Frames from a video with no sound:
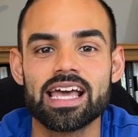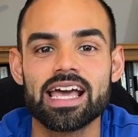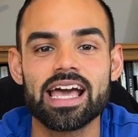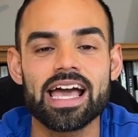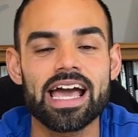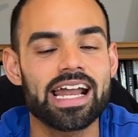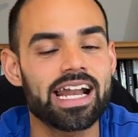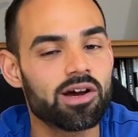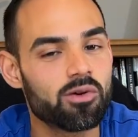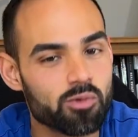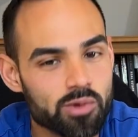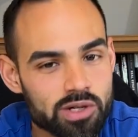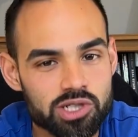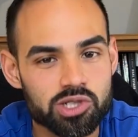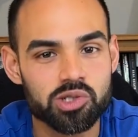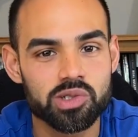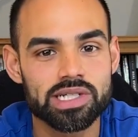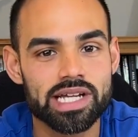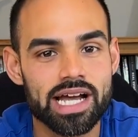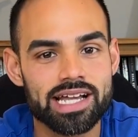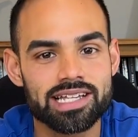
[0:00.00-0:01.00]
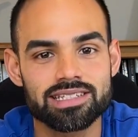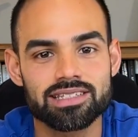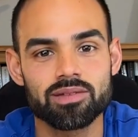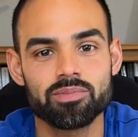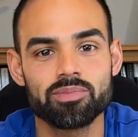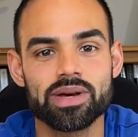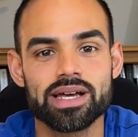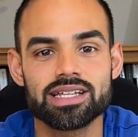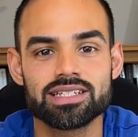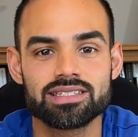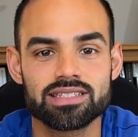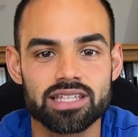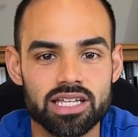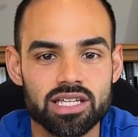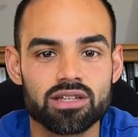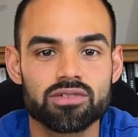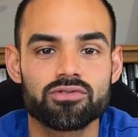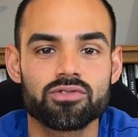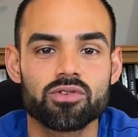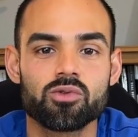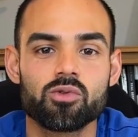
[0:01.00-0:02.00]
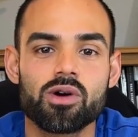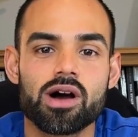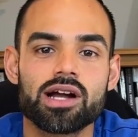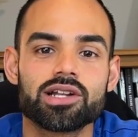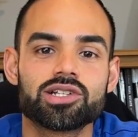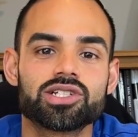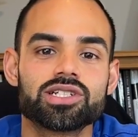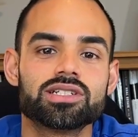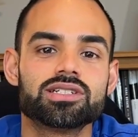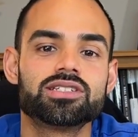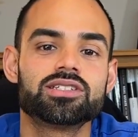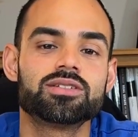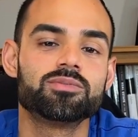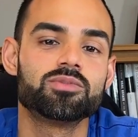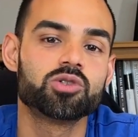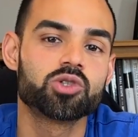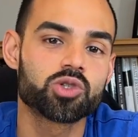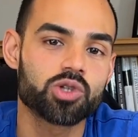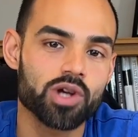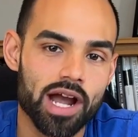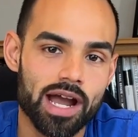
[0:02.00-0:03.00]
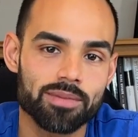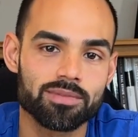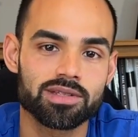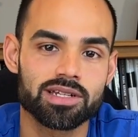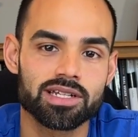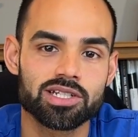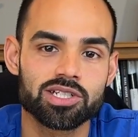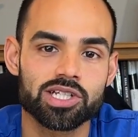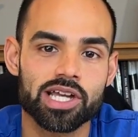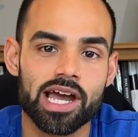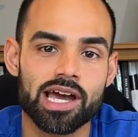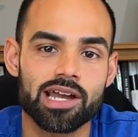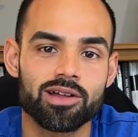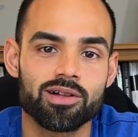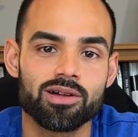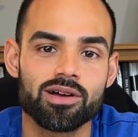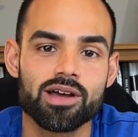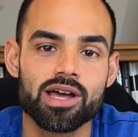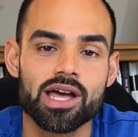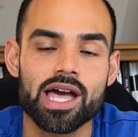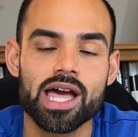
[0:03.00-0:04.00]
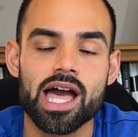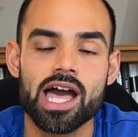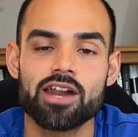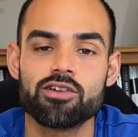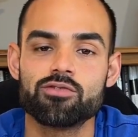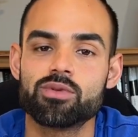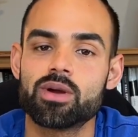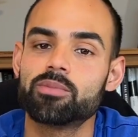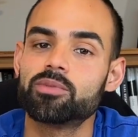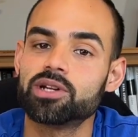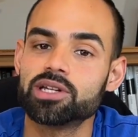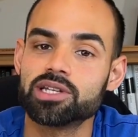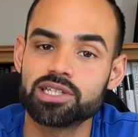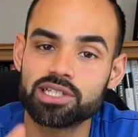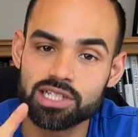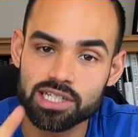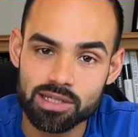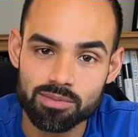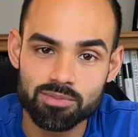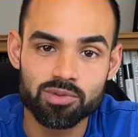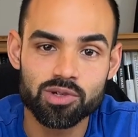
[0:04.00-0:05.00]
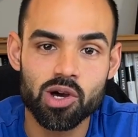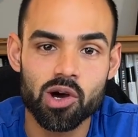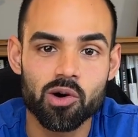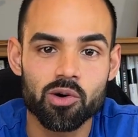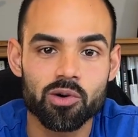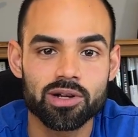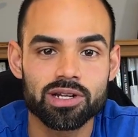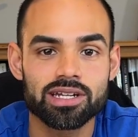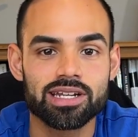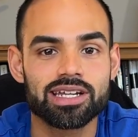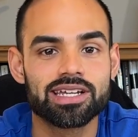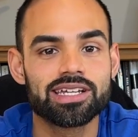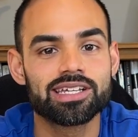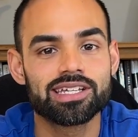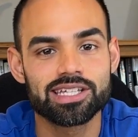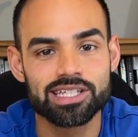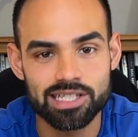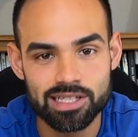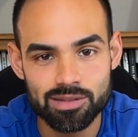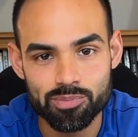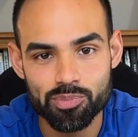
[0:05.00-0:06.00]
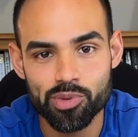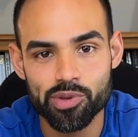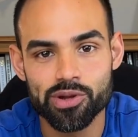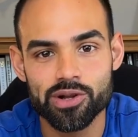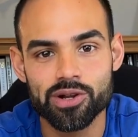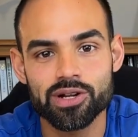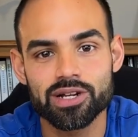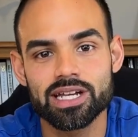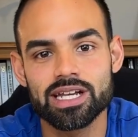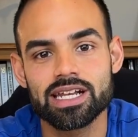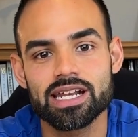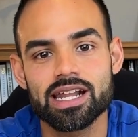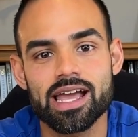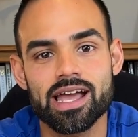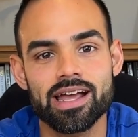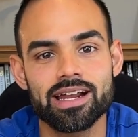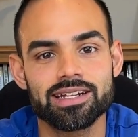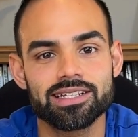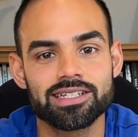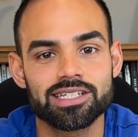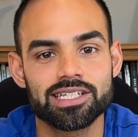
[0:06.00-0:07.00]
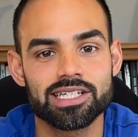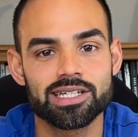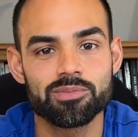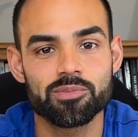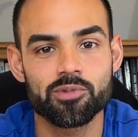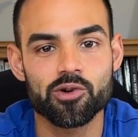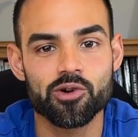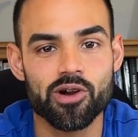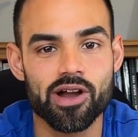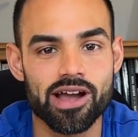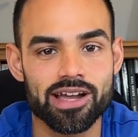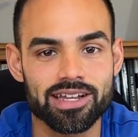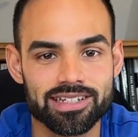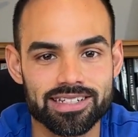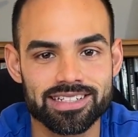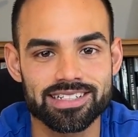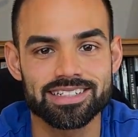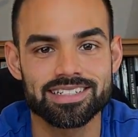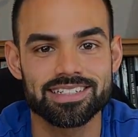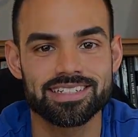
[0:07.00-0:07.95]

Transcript: and I wish you guys the best. Thank you for watching. Subscribe to the channel. And remember to keep going, keep learning, and keep grinding.